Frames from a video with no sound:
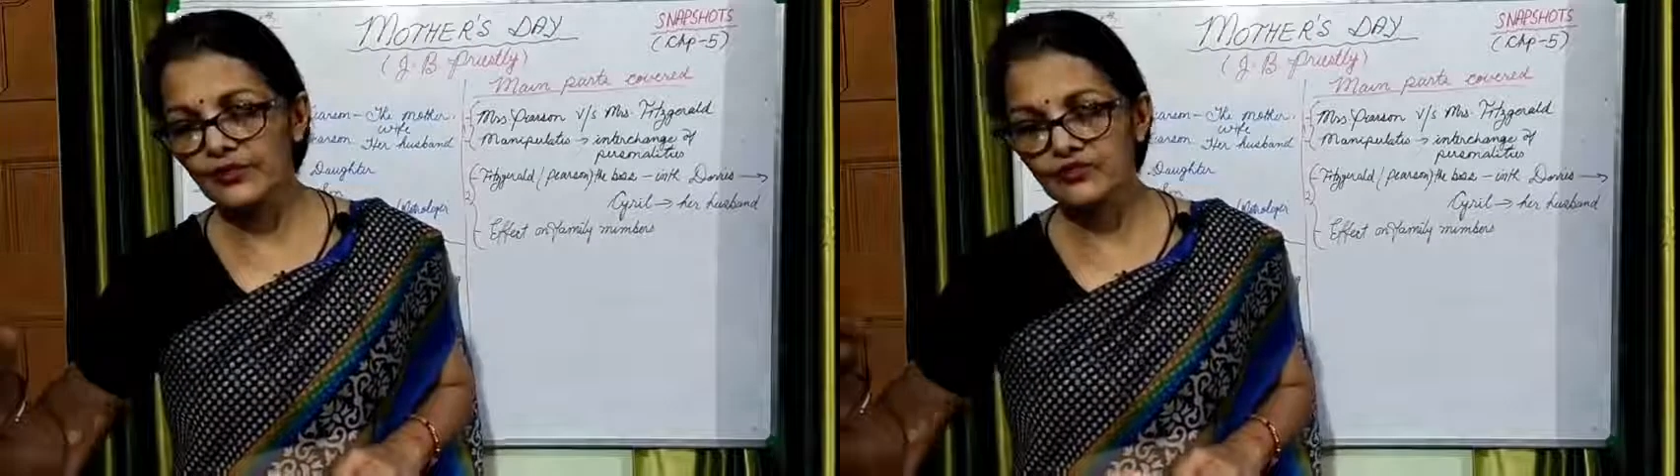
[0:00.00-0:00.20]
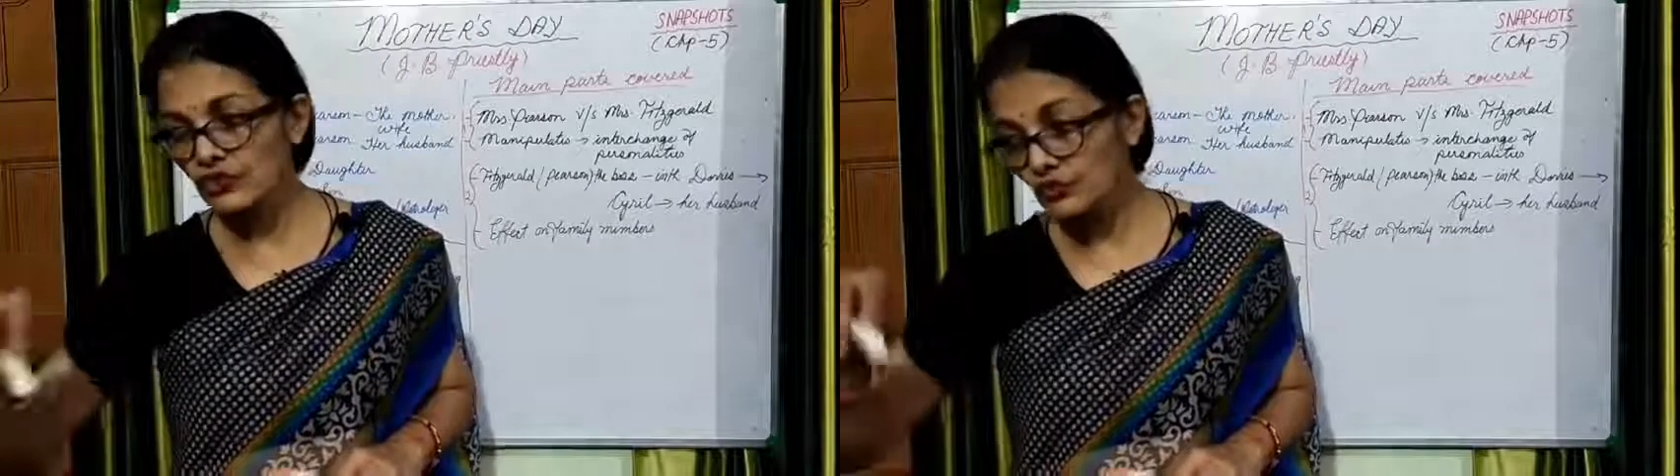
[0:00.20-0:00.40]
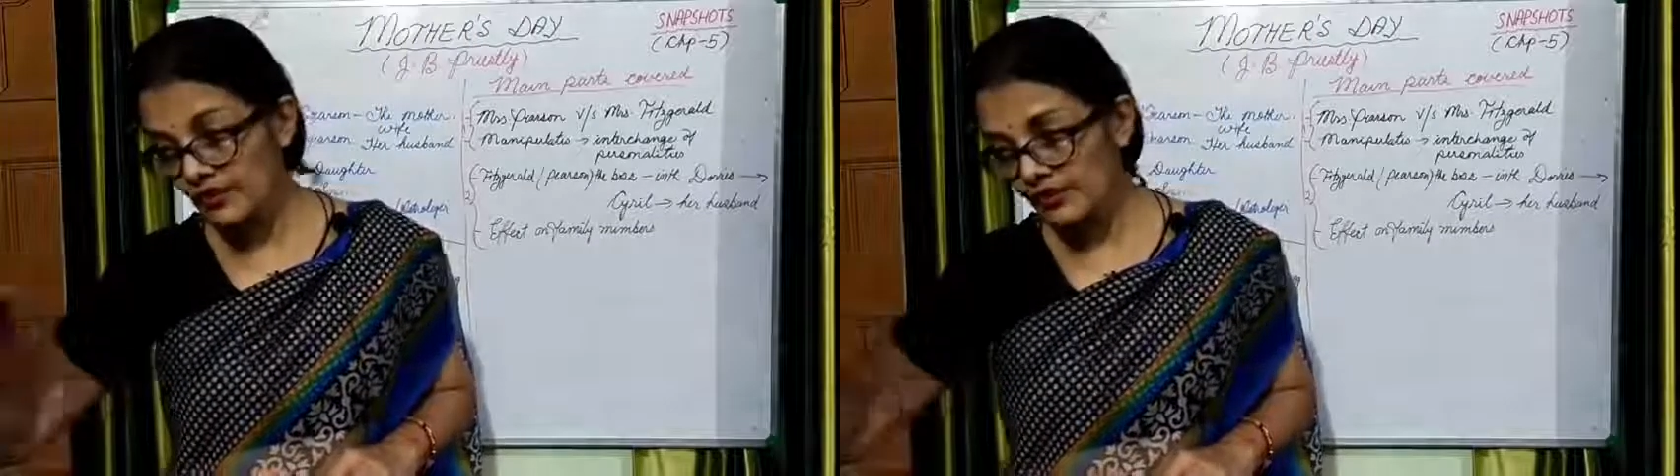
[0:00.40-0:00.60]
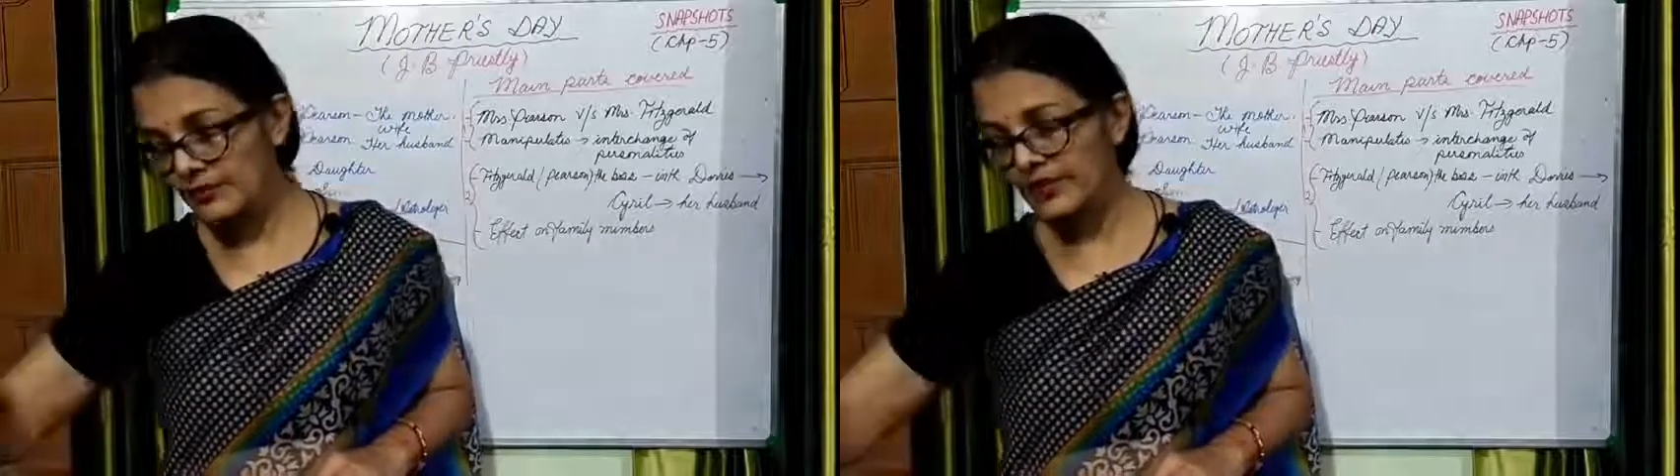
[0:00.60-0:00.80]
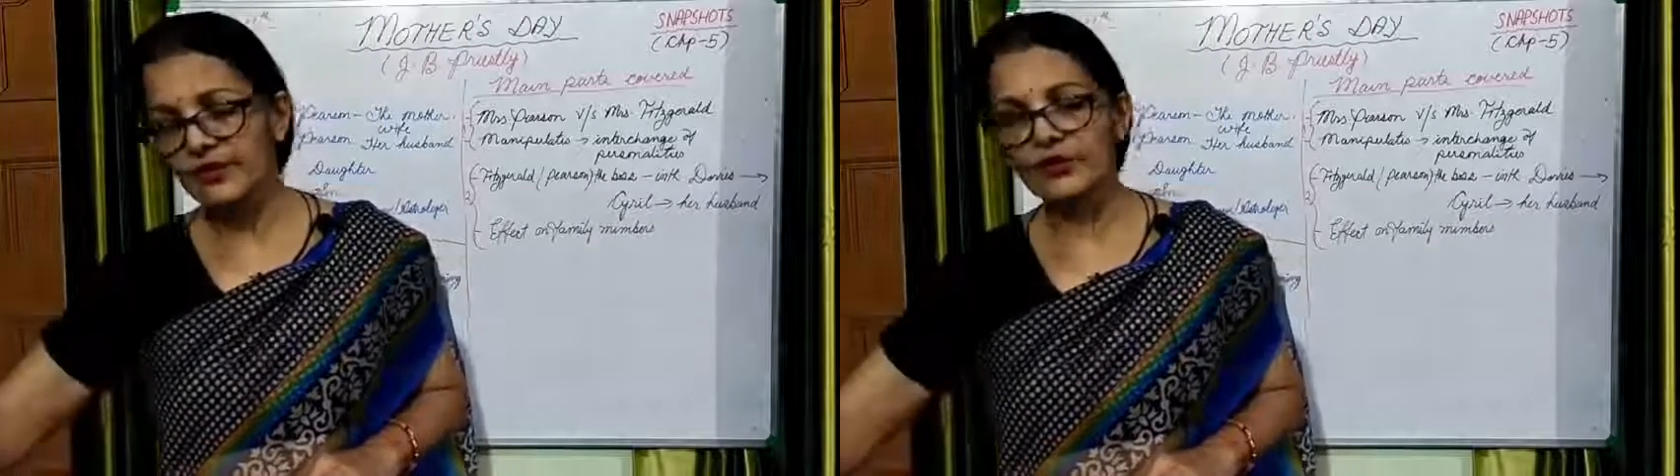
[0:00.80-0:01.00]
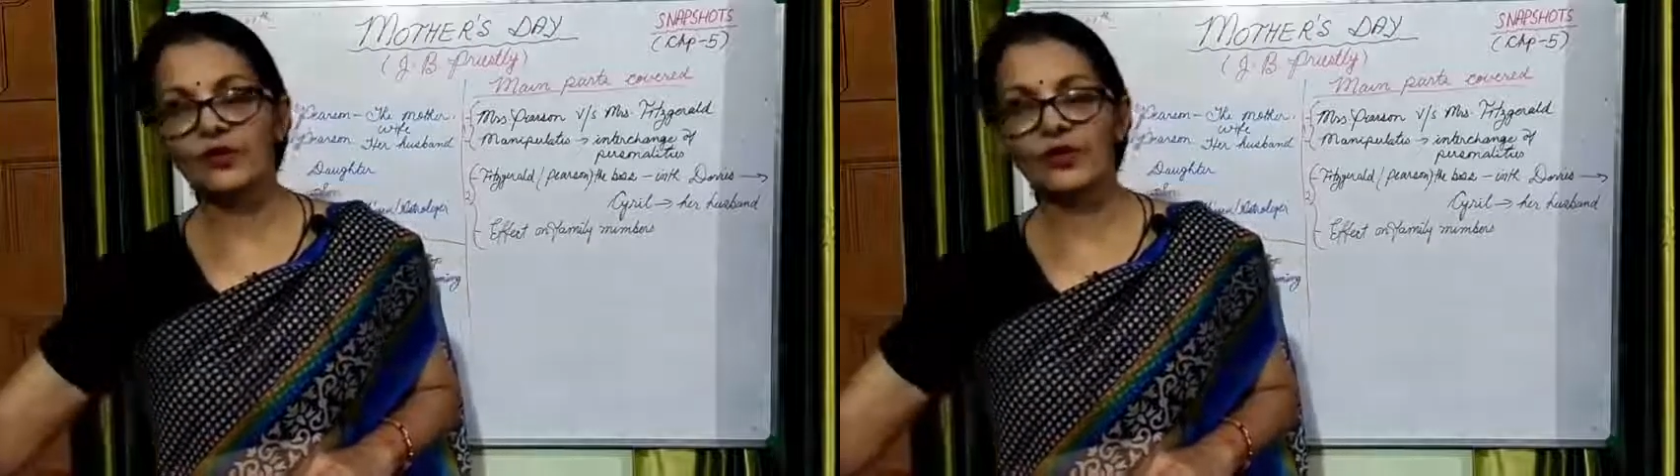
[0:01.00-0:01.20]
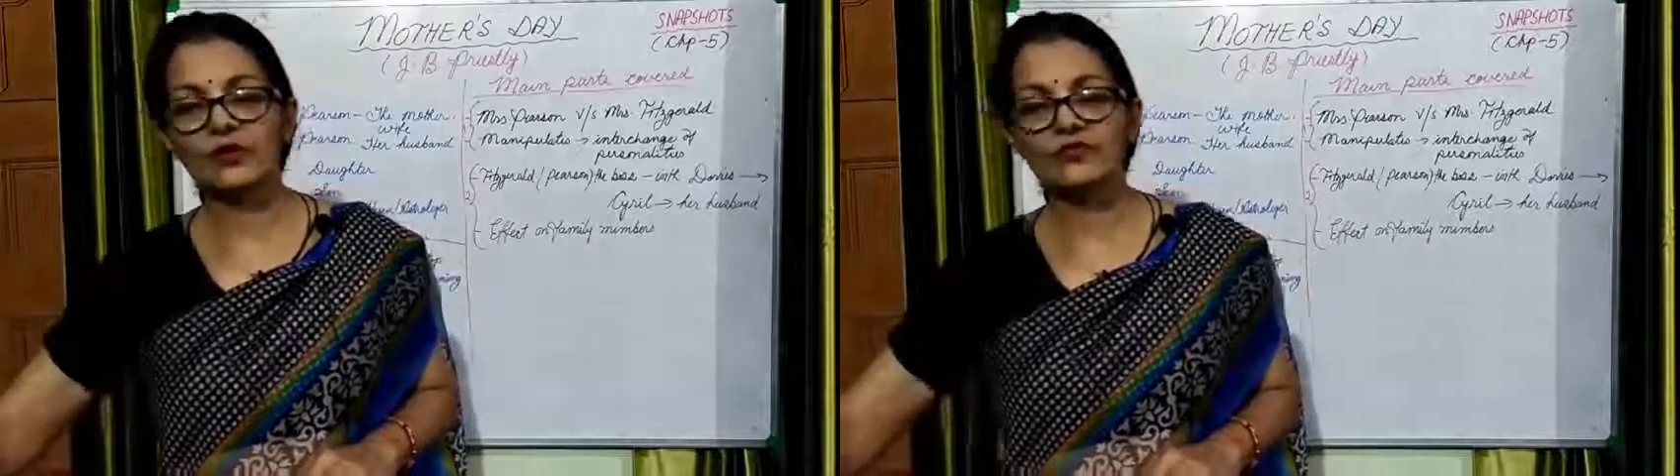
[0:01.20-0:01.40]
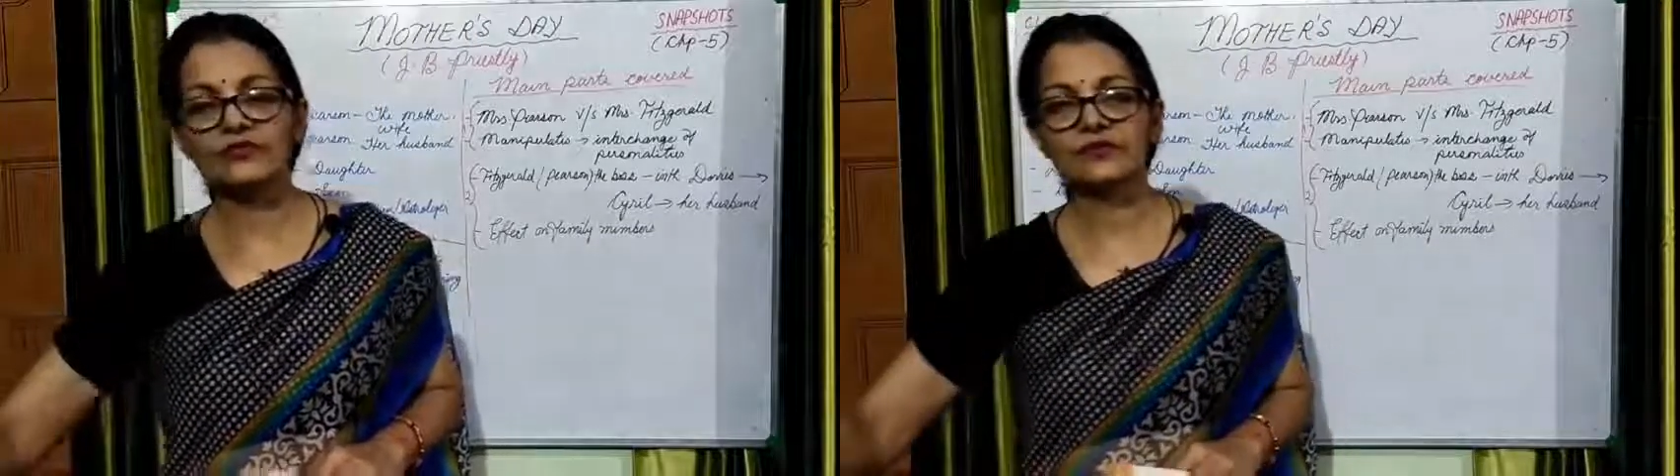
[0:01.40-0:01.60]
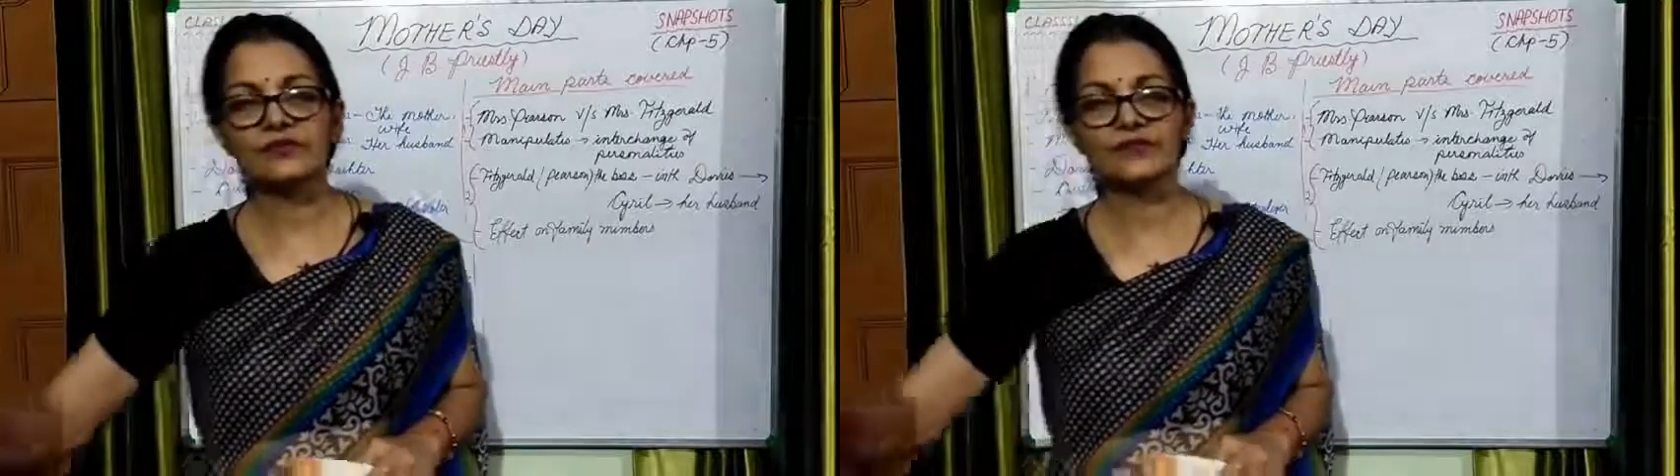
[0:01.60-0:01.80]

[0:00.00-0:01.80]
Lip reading: means you will remain in your house,